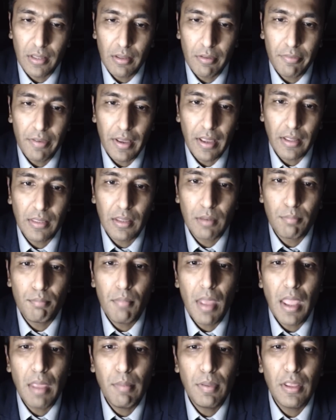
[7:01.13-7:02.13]
the fact that
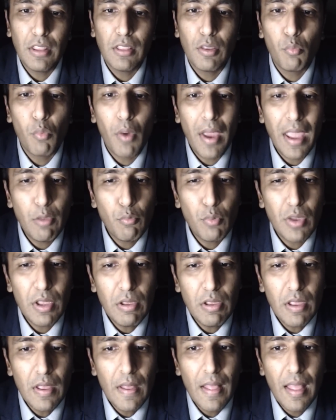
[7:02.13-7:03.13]
maybe the way
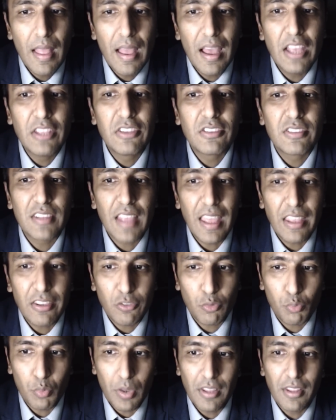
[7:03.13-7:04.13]
we
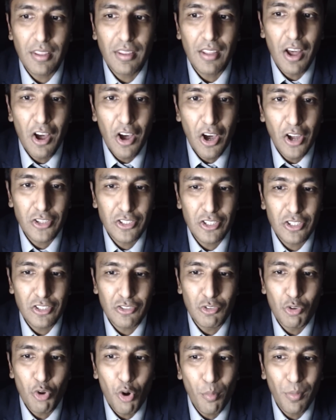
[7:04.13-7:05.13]
assess whether the heart
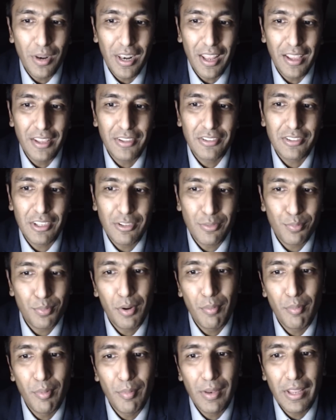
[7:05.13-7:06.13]
has normalized is
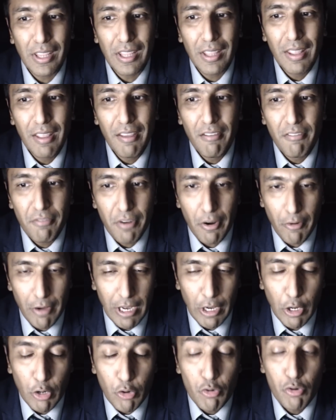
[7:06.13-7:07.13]
probably very
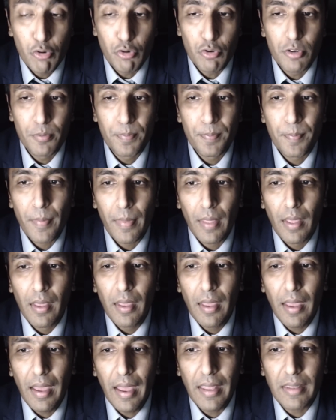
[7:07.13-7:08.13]
crude.
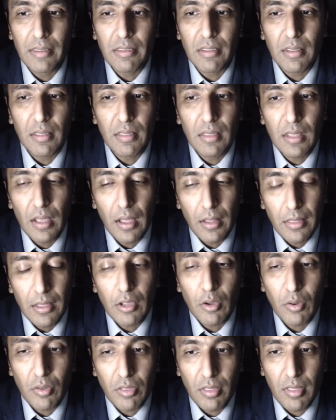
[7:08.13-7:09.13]
And the
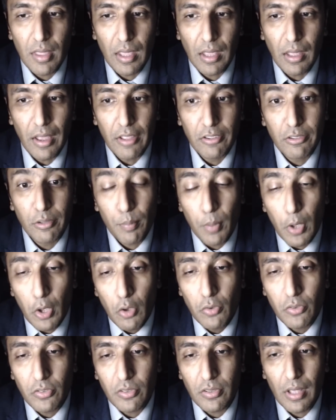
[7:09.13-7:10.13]
other thing I
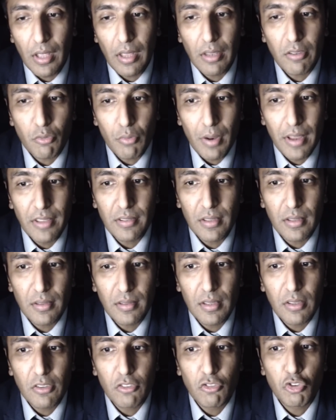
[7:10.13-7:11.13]
suppose it
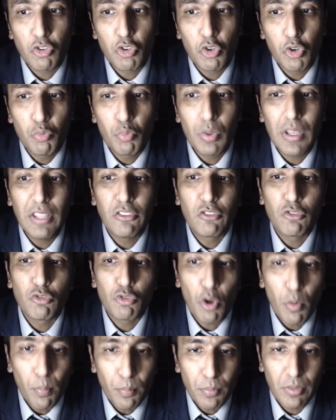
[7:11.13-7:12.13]
raises is, should we stop